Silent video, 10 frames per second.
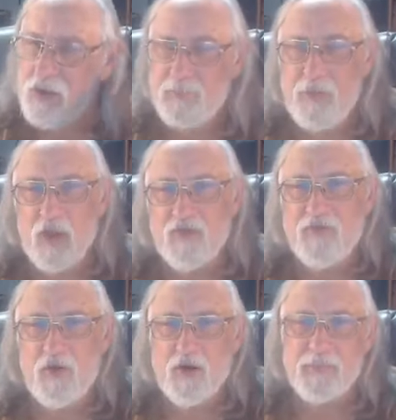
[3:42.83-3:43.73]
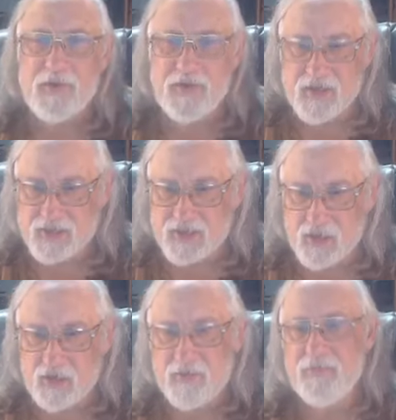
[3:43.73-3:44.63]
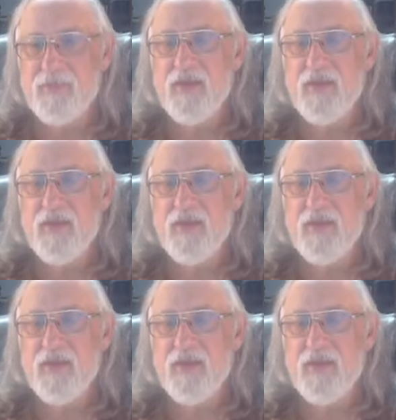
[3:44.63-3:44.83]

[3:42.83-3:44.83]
on the Bolivar Peninsula